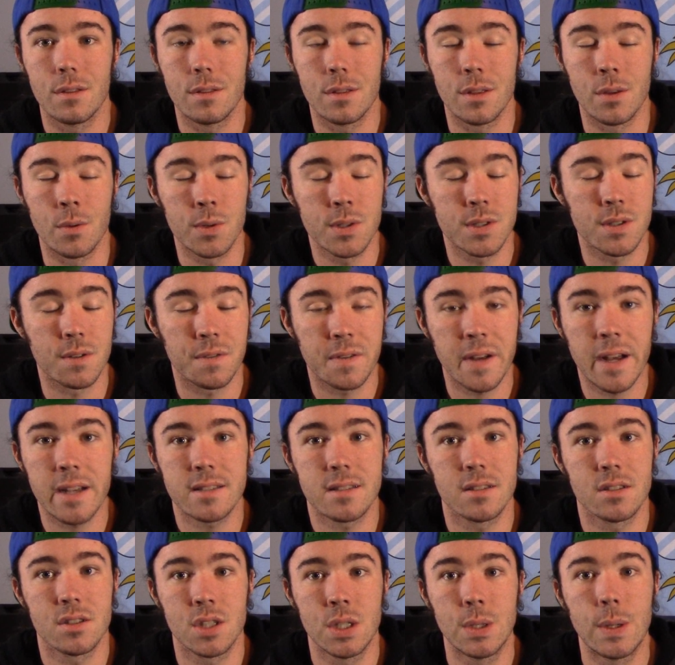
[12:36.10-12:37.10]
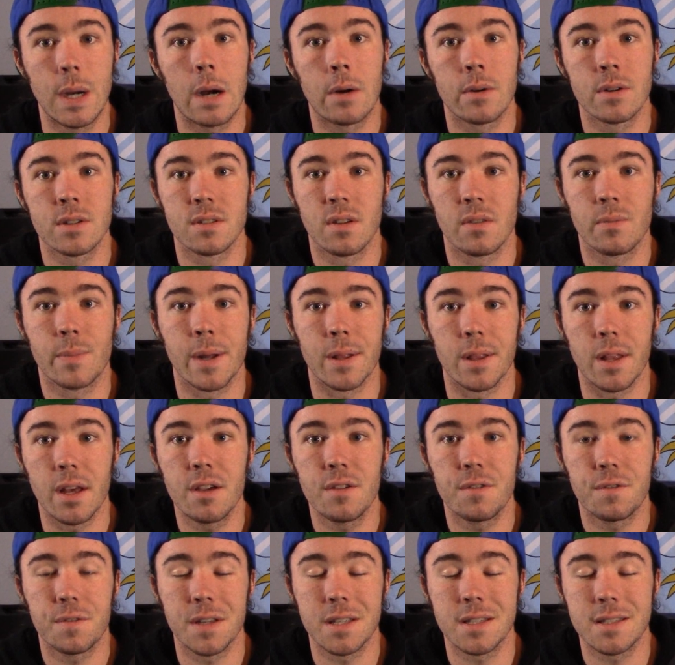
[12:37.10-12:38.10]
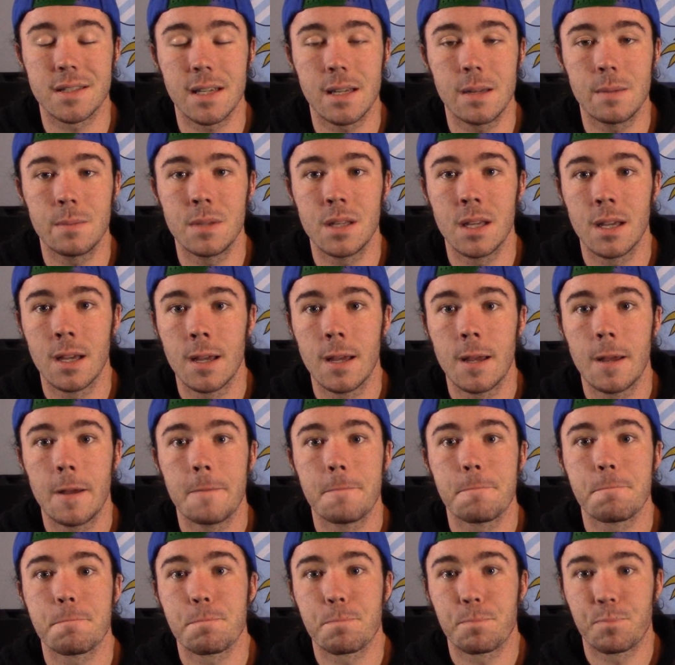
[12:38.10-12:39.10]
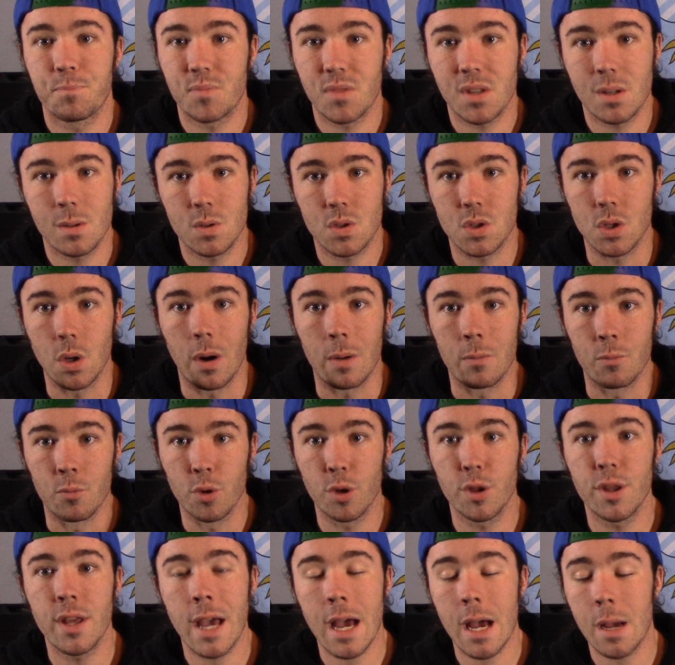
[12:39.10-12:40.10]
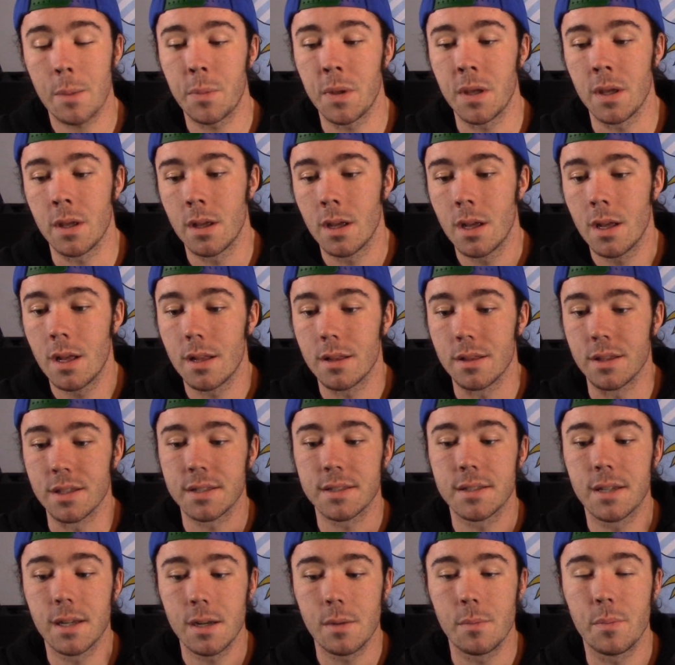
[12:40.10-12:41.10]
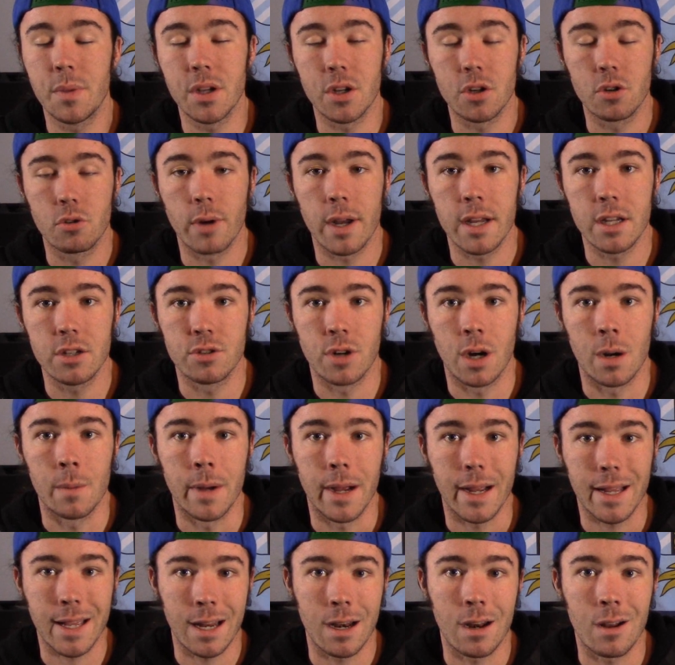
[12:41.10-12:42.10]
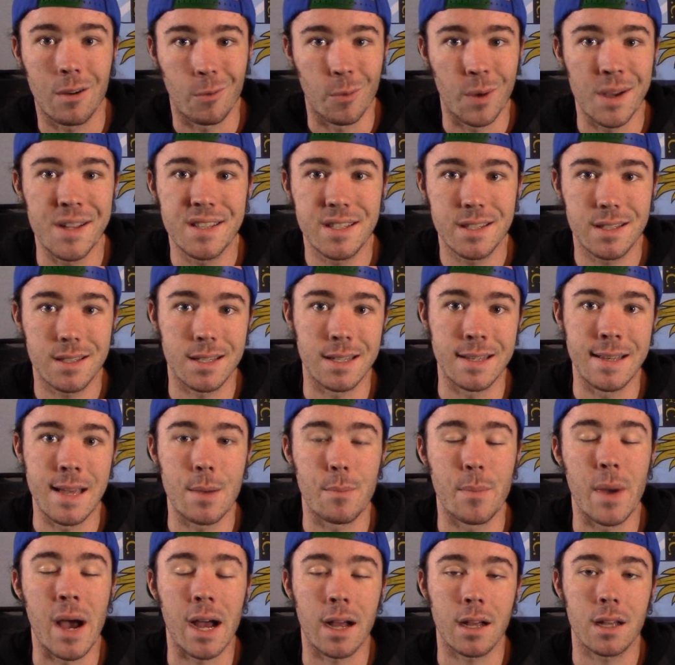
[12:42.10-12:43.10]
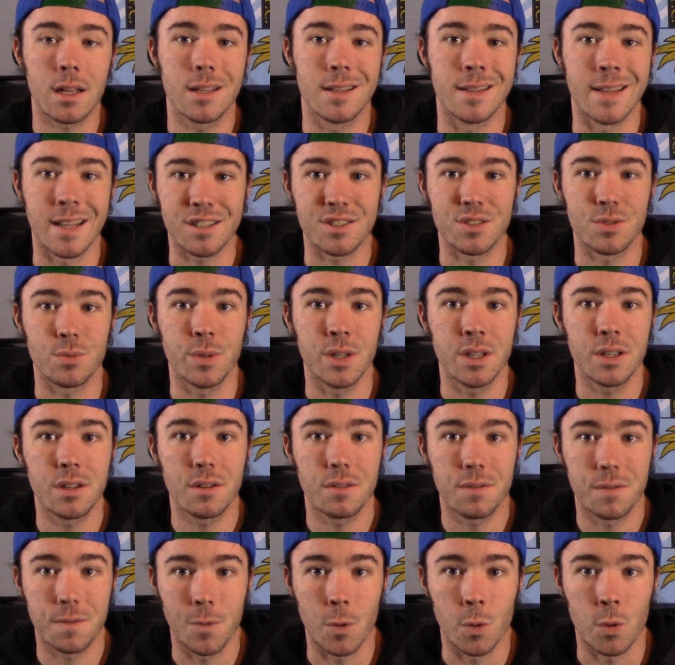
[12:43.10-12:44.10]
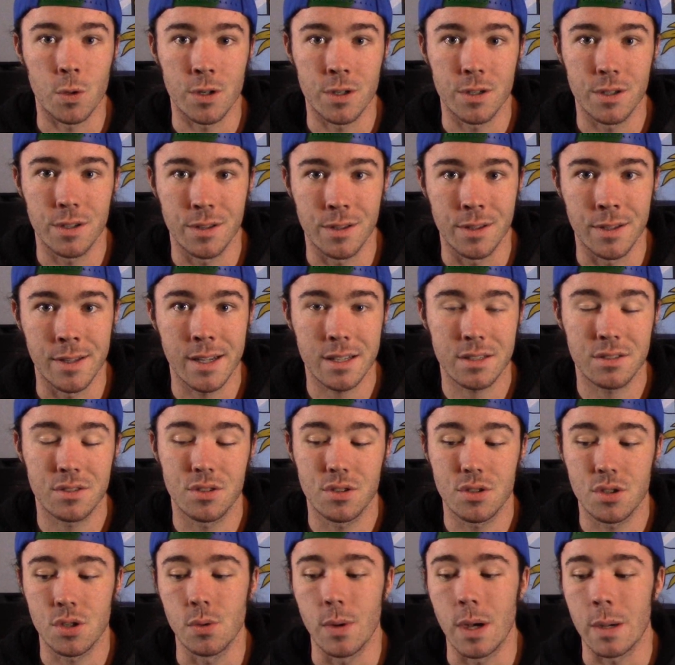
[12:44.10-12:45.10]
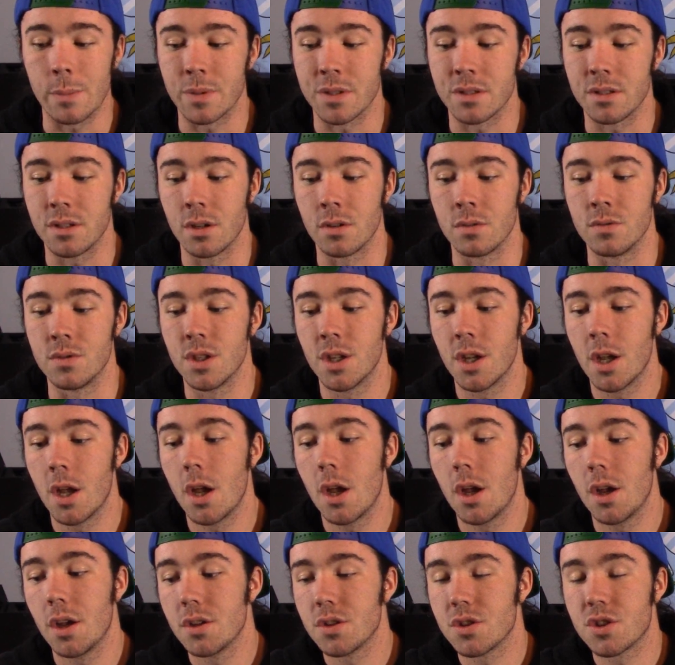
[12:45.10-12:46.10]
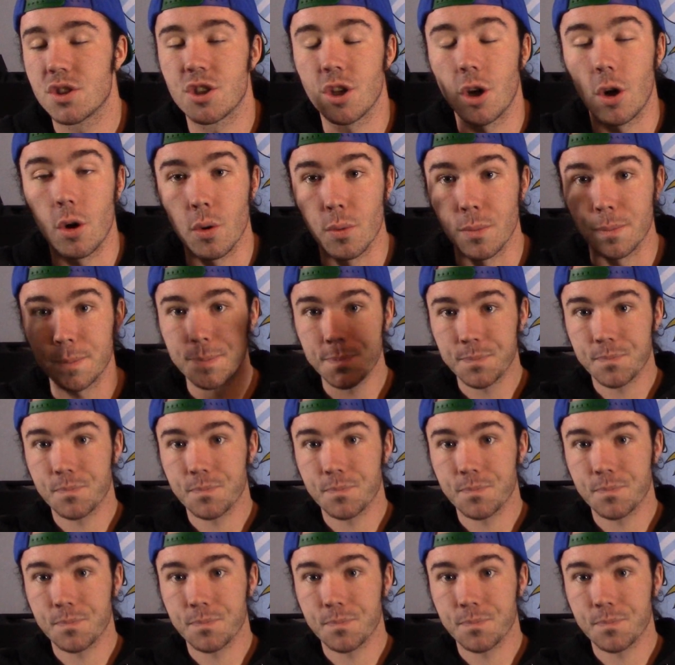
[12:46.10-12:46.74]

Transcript: It was the fastest 2 hours of my life, it seemed. So I'm really happy. This is going to be a great drama. I cannot wait to get back next week for the next 2 episodes. So